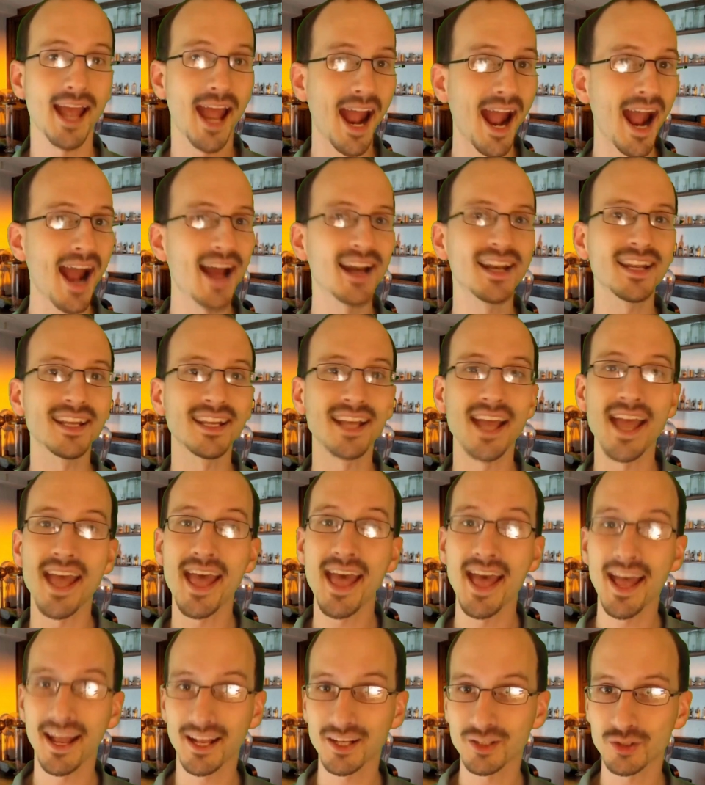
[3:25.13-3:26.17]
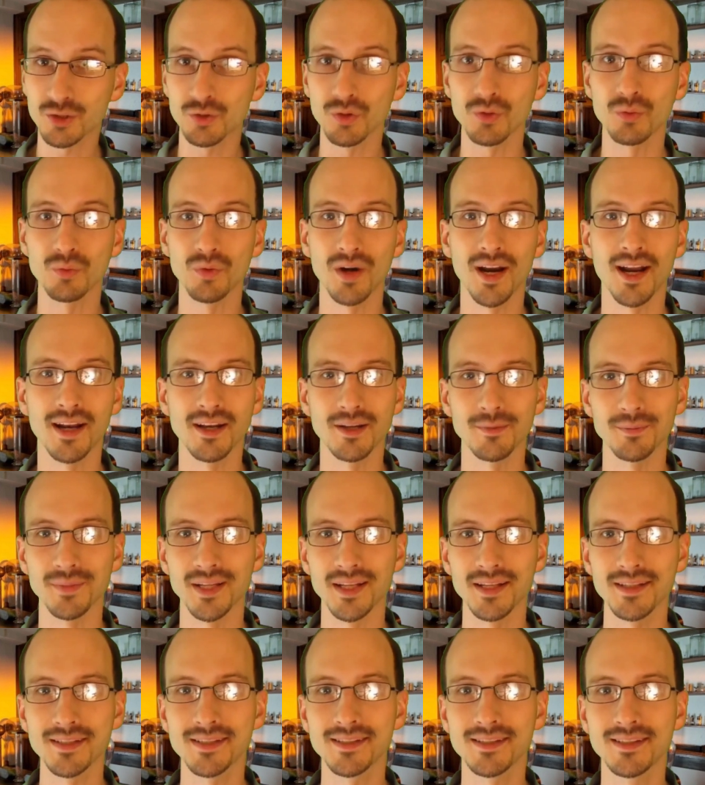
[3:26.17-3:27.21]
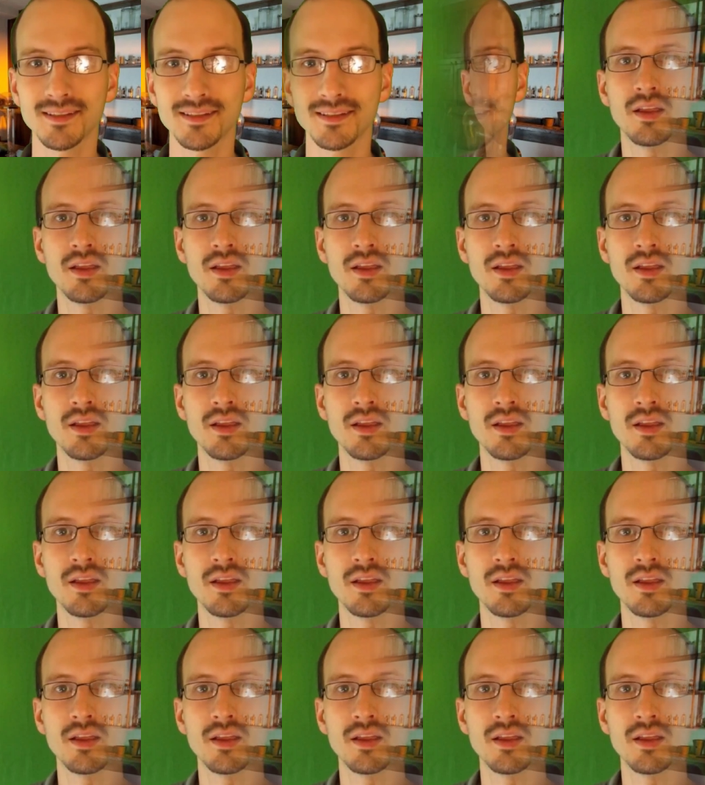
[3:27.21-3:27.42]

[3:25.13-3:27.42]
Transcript: adding extra randomness.